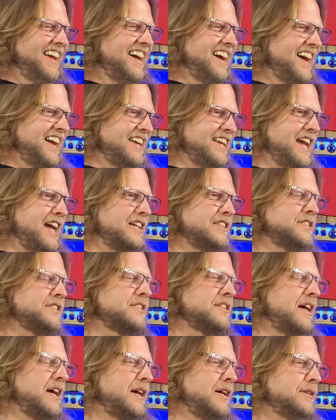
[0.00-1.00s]
I guess
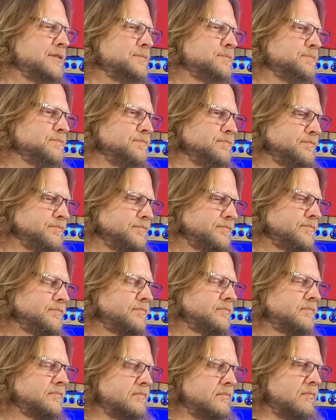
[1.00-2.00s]
there
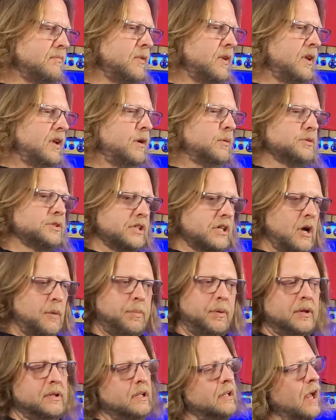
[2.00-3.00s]
was a
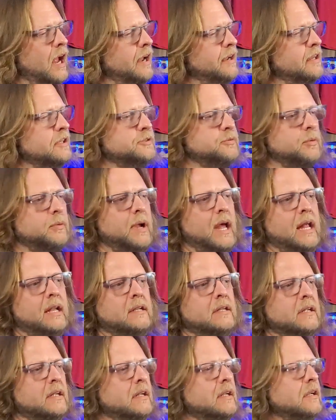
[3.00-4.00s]
couple in the '90s where we had
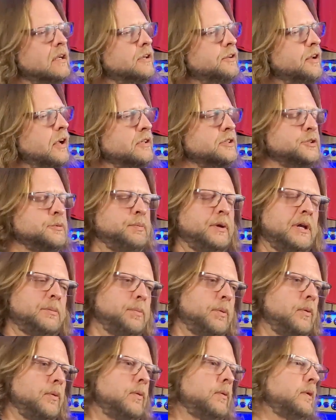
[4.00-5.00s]
tons of
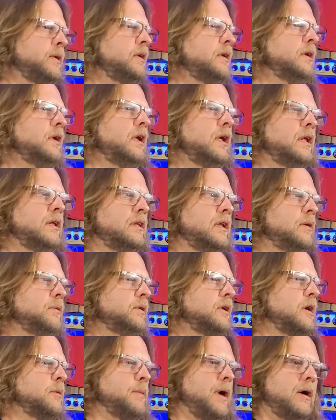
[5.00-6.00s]
people, and they would
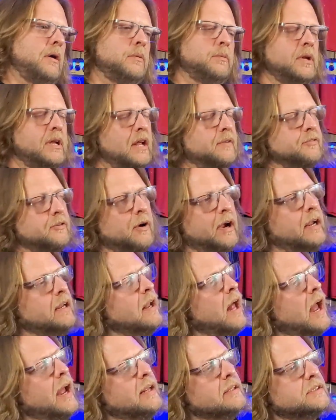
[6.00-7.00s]
come out and we'd have great
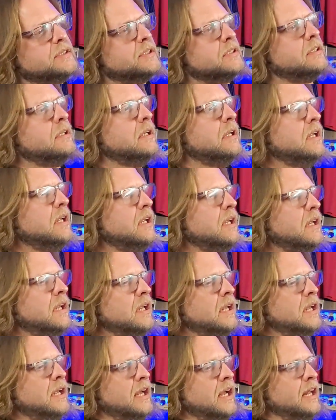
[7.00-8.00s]
nights, and
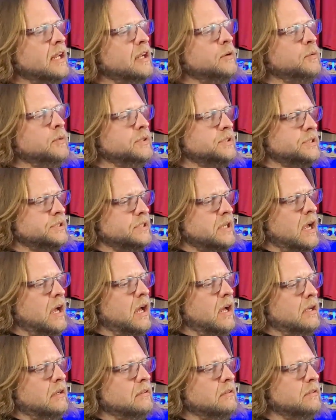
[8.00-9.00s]
it was
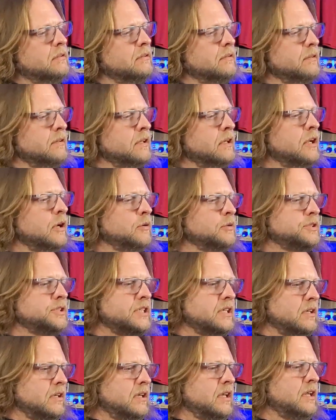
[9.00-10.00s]

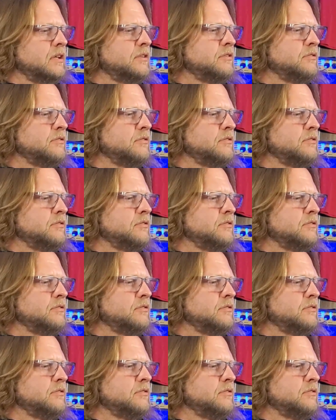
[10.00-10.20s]
still